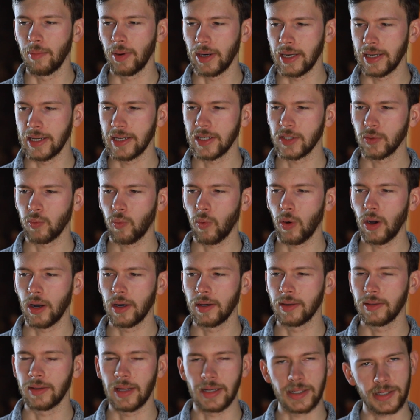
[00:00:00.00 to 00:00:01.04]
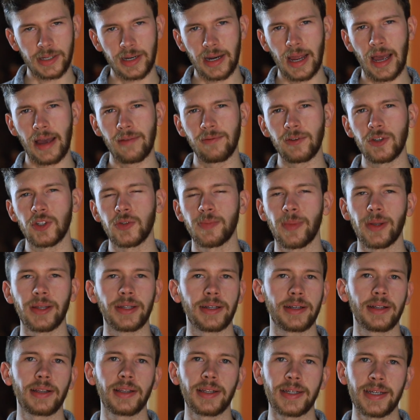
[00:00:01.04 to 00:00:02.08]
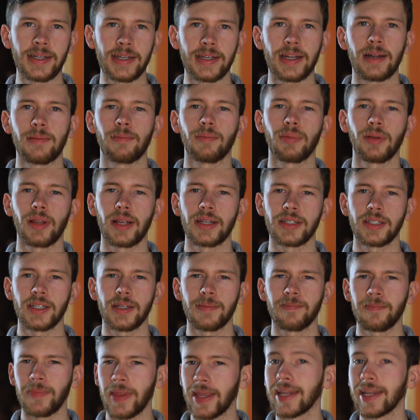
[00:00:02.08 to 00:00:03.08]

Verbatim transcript: but it is one that's going to have you smelling clean and pleasant,